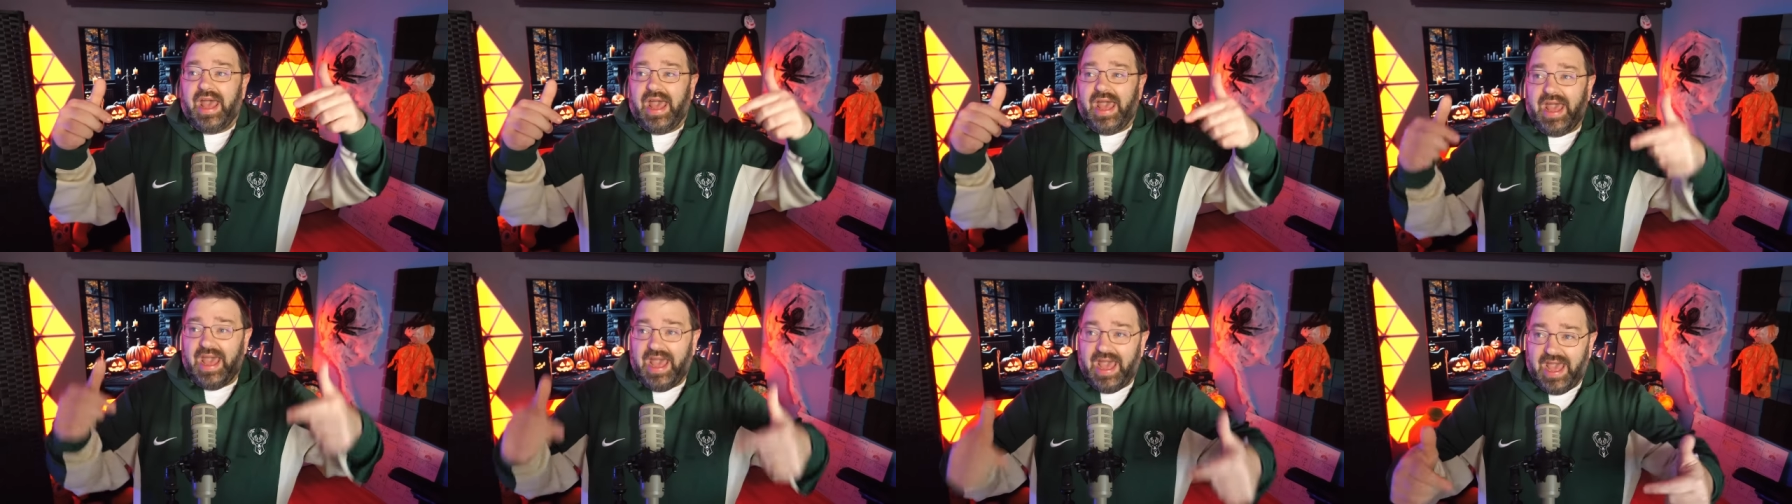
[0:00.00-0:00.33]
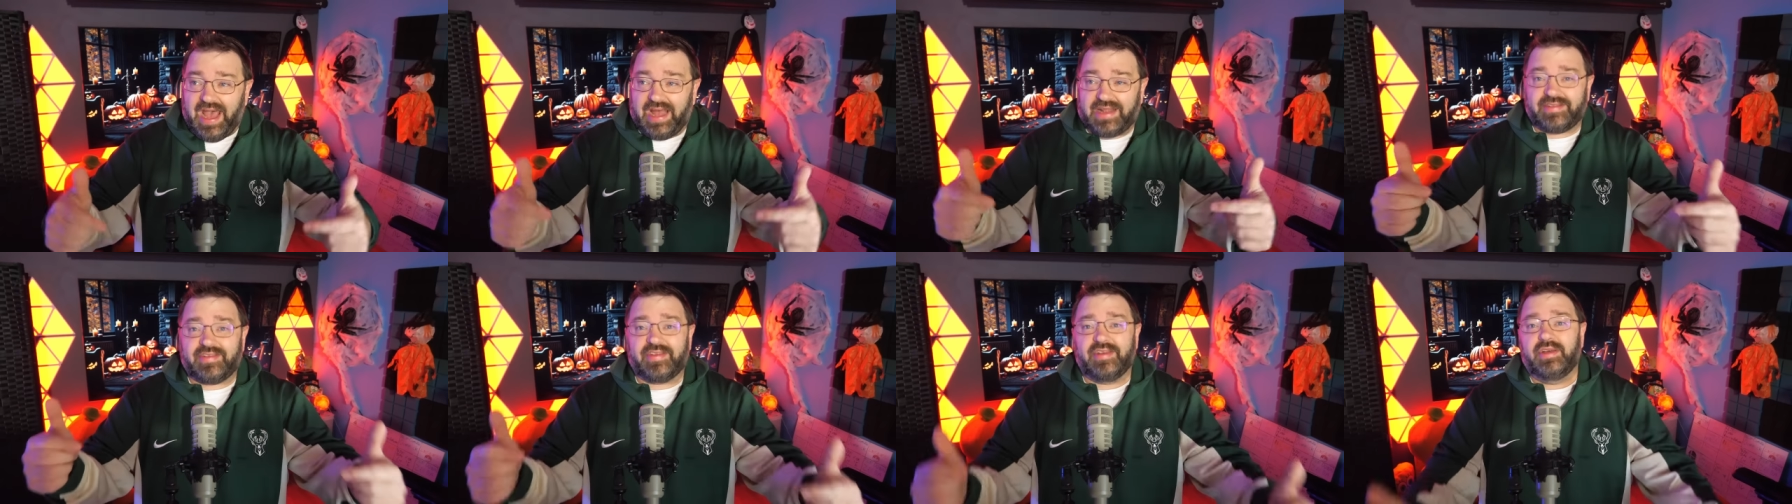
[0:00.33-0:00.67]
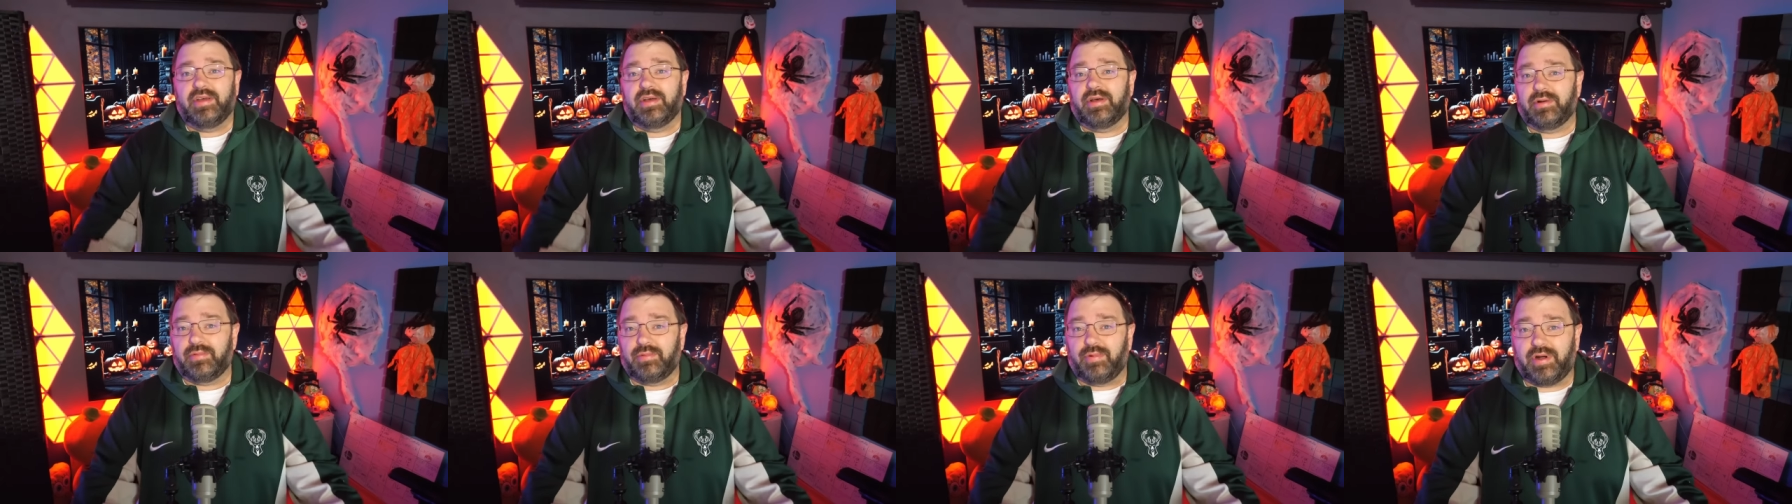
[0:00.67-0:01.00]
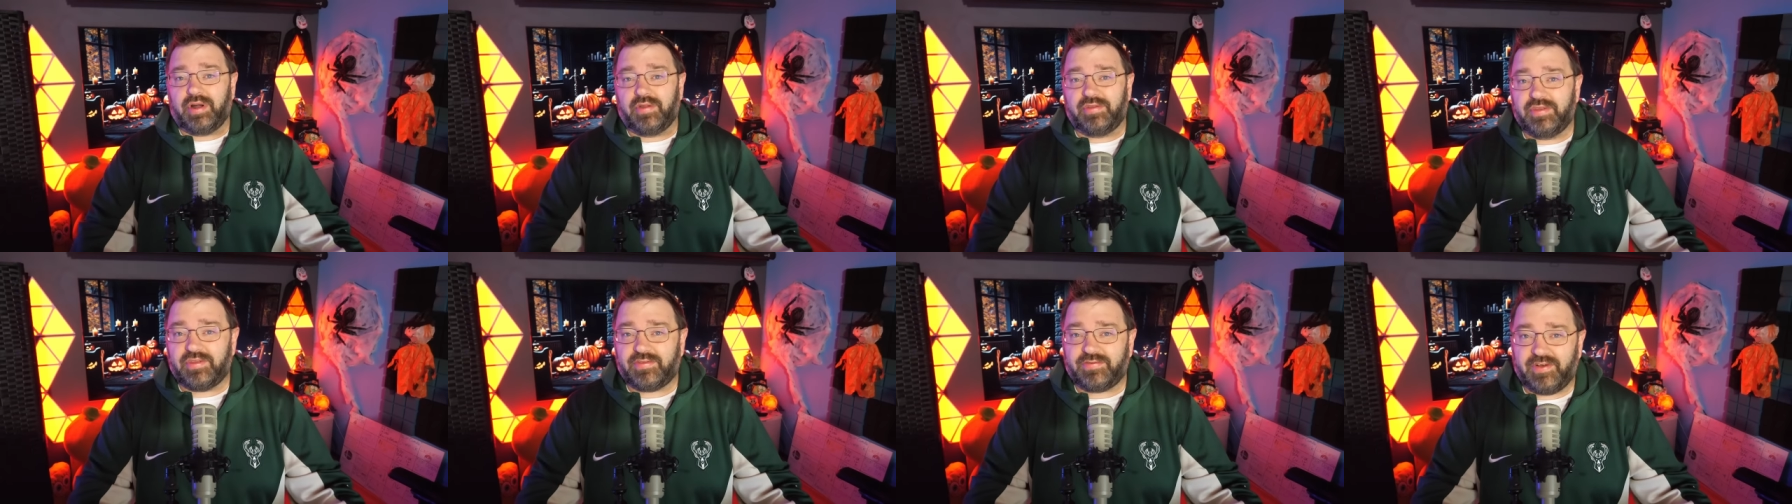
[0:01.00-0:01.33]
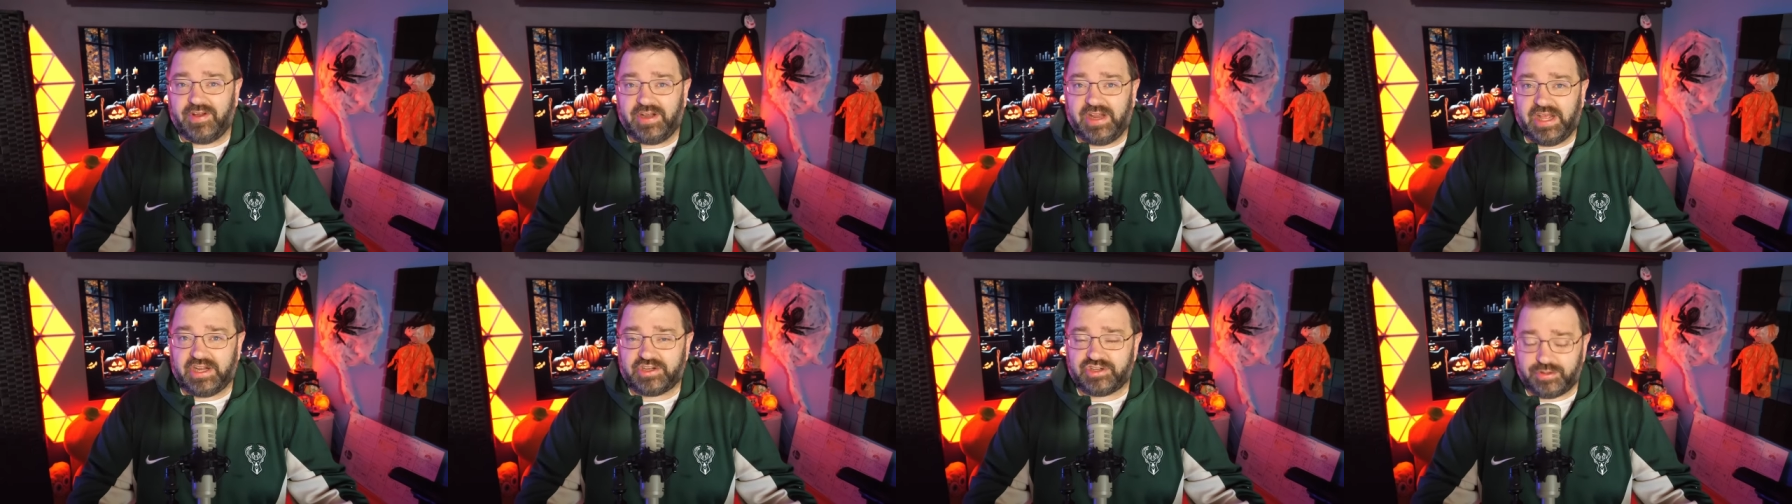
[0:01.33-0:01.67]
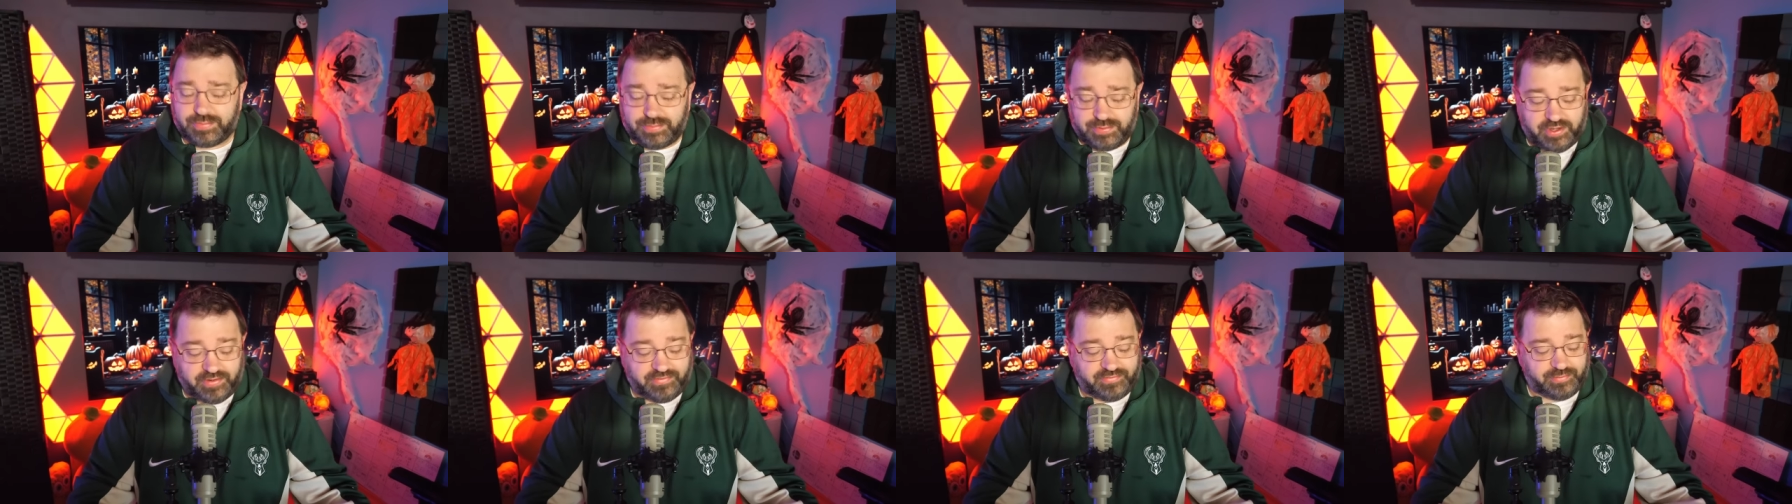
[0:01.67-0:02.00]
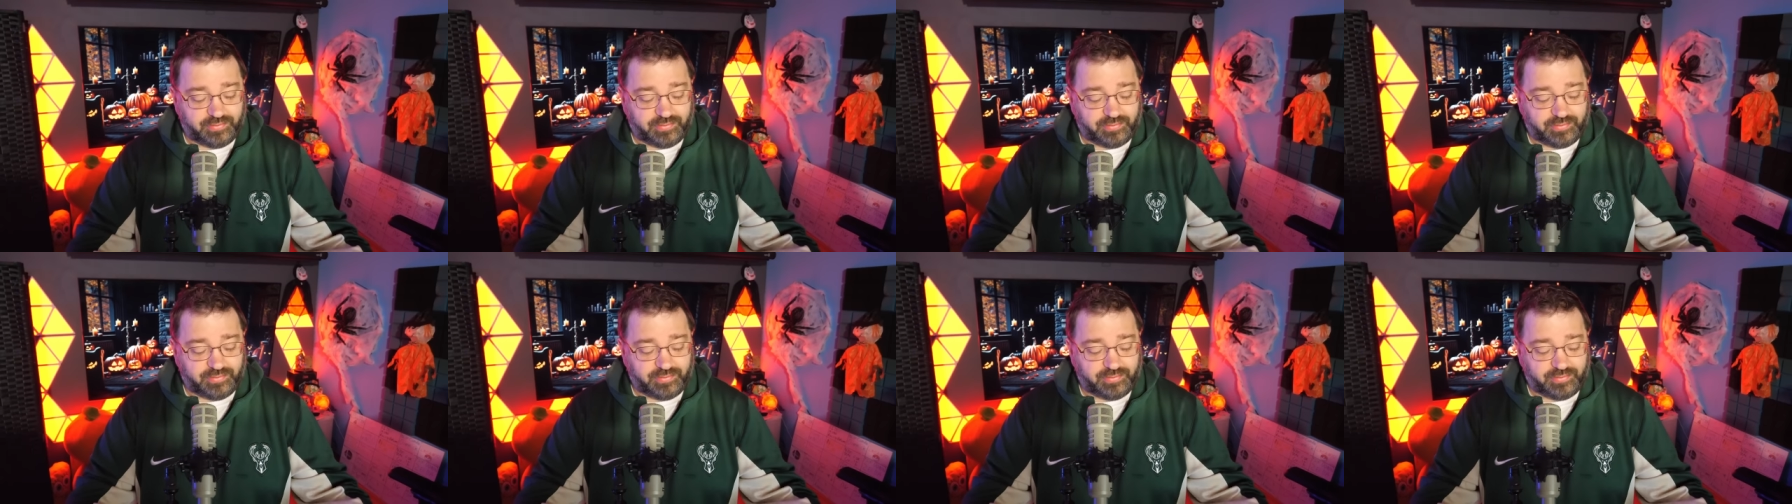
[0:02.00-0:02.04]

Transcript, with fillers: at one of these financial briefs,